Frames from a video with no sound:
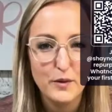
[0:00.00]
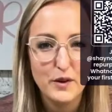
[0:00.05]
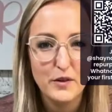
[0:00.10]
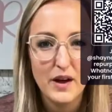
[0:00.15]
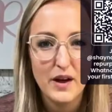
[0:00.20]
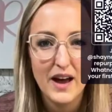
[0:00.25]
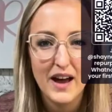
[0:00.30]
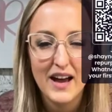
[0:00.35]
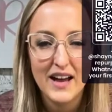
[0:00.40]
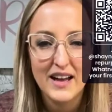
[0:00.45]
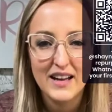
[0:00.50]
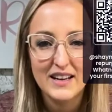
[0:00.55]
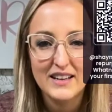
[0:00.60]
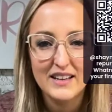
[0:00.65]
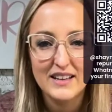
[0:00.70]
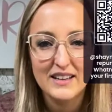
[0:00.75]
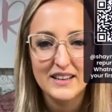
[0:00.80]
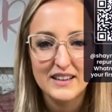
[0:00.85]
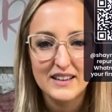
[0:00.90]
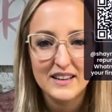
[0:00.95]
you had
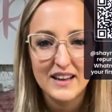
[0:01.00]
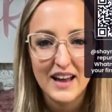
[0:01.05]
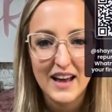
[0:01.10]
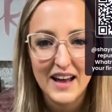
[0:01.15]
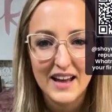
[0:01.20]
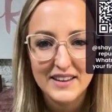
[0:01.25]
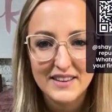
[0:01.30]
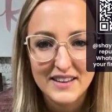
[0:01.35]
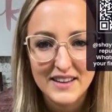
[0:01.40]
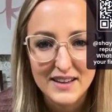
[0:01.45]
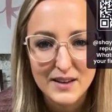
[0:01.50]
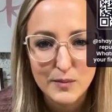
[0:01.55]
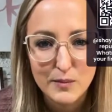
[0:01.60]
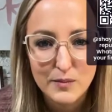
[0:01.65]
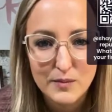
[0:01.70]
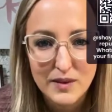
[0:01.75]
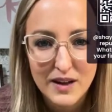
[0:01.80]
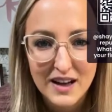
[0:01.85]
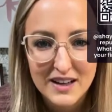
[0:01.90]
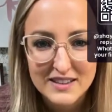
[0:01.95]

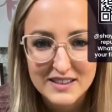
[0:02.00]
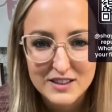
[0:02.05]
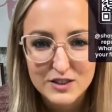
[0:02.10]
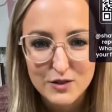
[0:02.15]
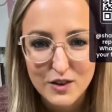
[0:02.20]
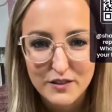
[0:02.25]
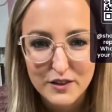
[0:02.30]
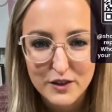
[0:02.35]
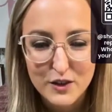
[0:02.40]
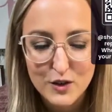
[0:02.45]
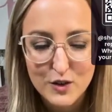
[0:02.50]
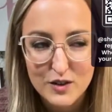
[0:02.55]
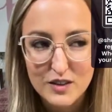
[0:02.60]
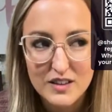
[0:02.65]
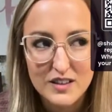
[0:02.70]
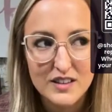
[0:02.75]
the 12-year-old?